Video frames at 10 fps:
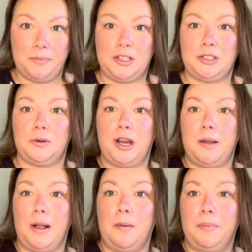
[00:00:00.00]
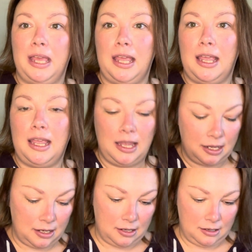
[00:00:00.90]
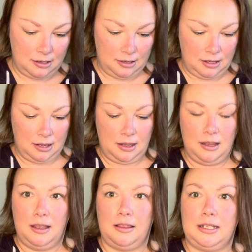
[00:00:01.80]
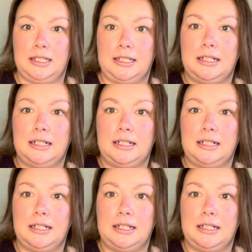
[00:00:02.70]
the story about Ping. This is